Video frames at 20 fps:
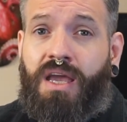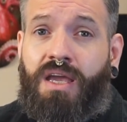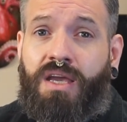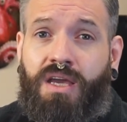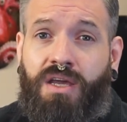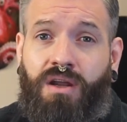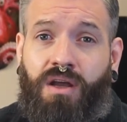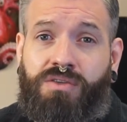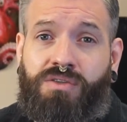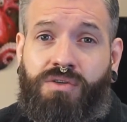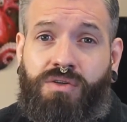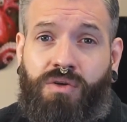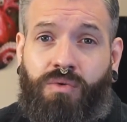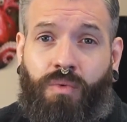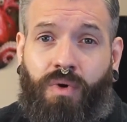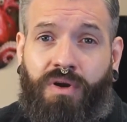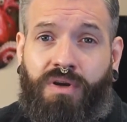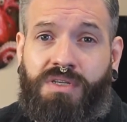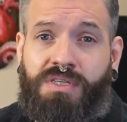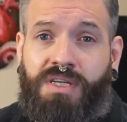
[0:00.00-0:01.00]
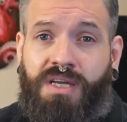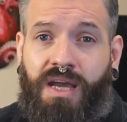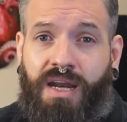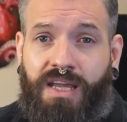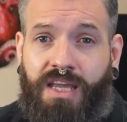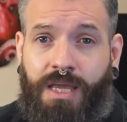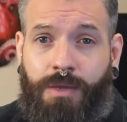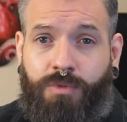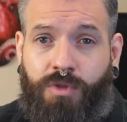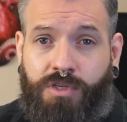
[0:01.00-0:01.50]
can also do wonders to kind
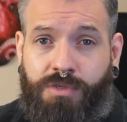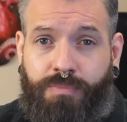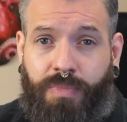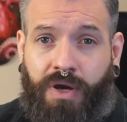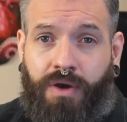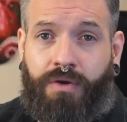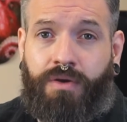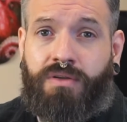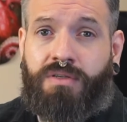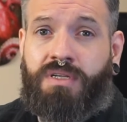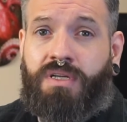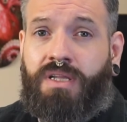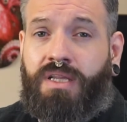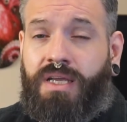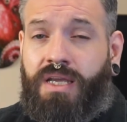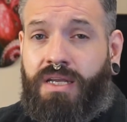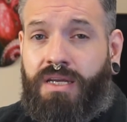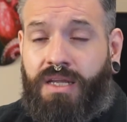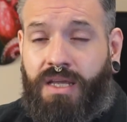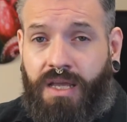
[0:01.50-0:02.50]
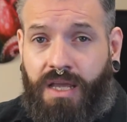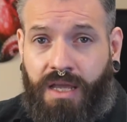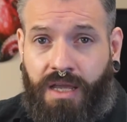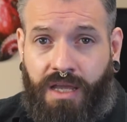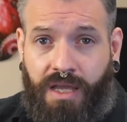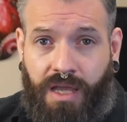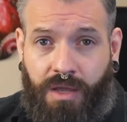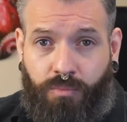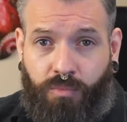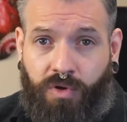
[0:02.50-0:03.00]
of keep those barriers clean
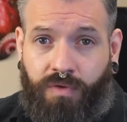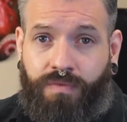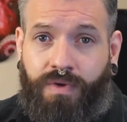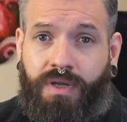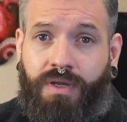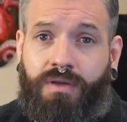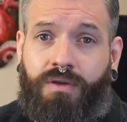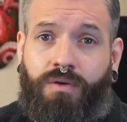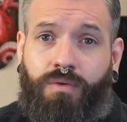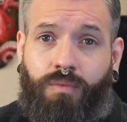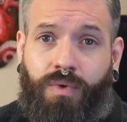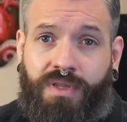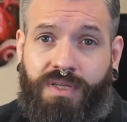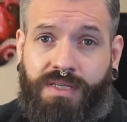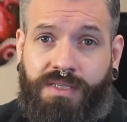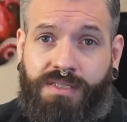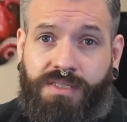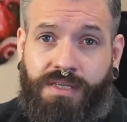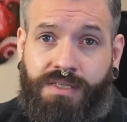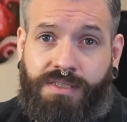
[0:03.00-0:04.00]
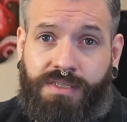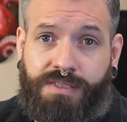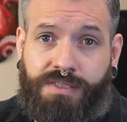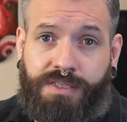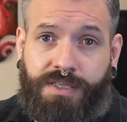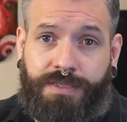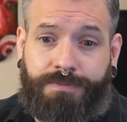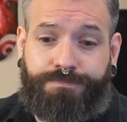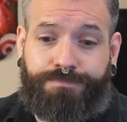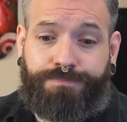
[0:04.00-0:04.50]
and moving with
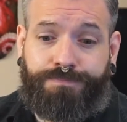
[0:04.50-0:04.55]
consistency.